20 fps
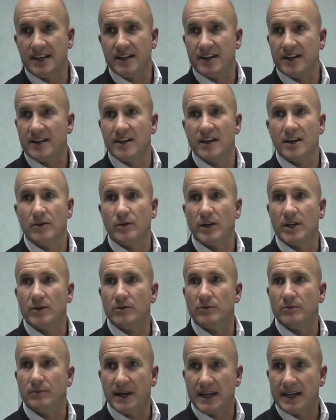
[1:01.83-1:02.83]
I didn't know what it
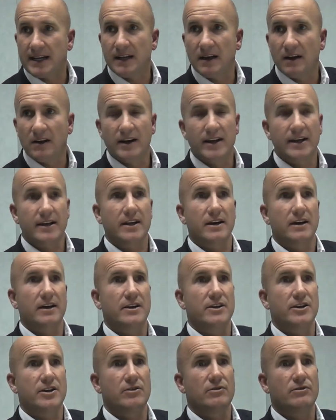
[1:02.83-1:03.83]
would be like. I
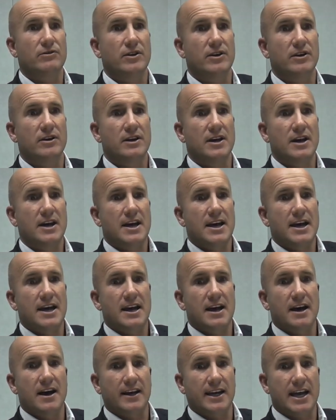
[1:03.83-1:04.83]
knew that
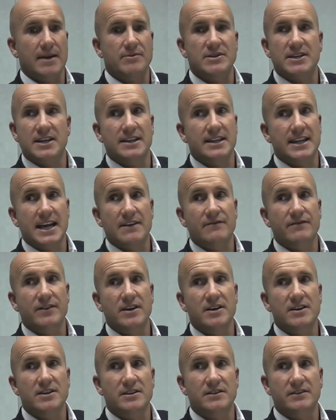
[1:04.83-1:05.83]
I kept seeing the
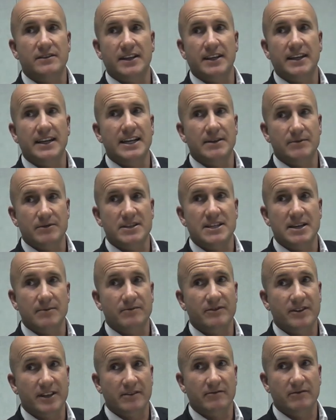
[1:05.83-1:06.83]
adverts and thinking it was
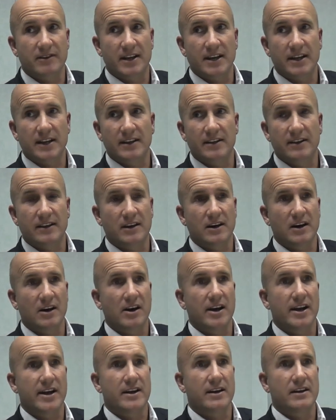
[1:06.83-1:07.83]
something really that
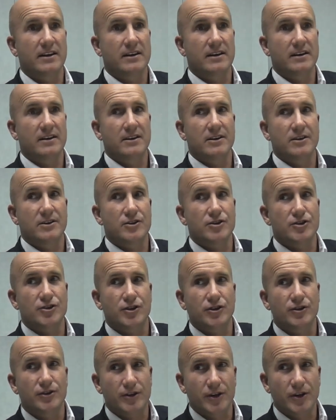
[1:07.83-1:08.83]
I
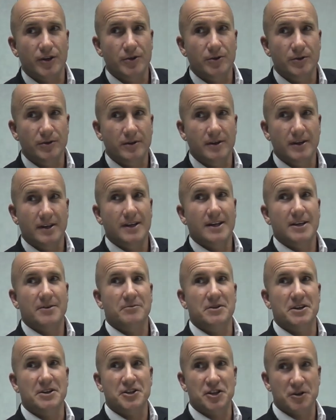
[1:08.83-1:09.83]
should do.
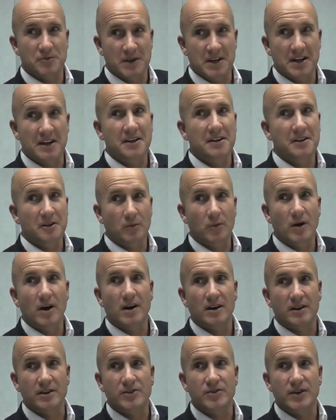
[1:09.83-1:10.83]
But it took me a little
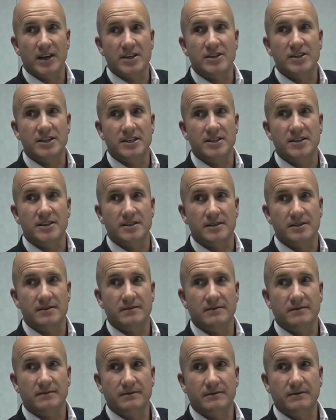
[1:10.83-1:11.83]
while to actually just
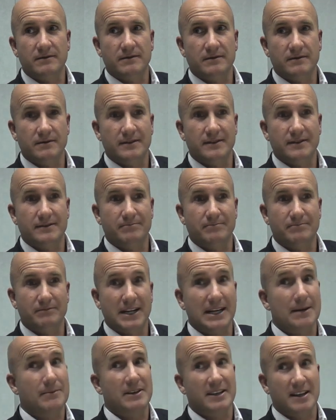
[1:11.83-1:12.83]

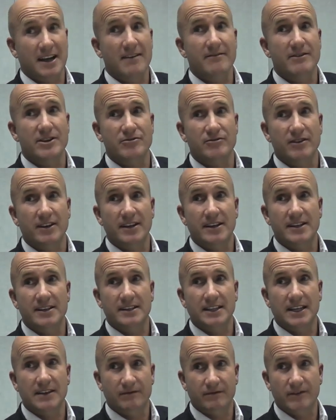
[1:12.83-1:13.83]
pluck up the courage really to
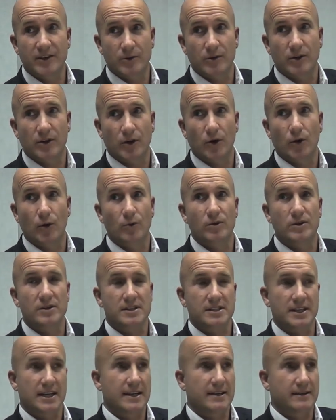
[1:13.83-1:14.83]
give you a call and
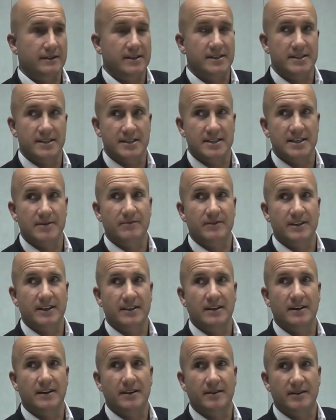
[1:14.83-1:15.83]
say this is something
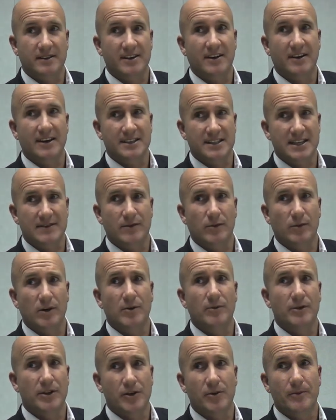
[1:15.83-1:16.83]
that I'd like to have a
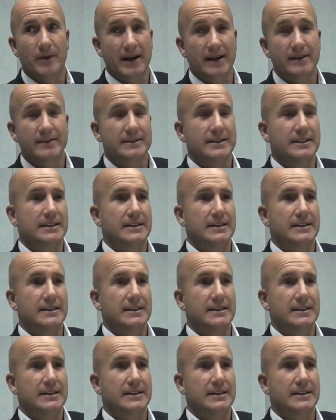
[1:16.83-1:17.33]
word with you about.